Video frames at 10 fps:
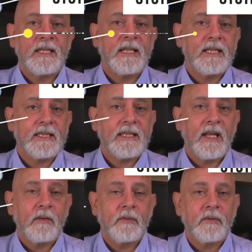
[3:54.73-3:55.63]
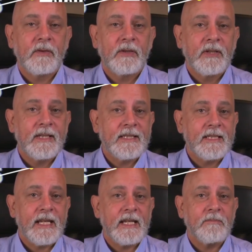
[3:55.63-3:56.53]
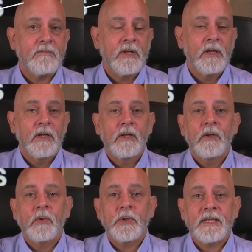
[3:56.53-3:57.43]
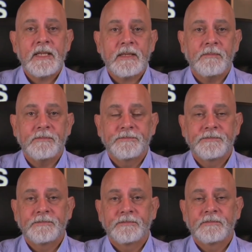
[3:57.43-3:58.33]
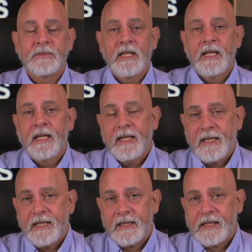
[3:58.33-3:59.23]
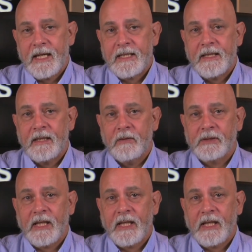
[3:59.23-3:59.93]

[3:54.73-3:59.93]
it self, team, or system? And in this case, it looks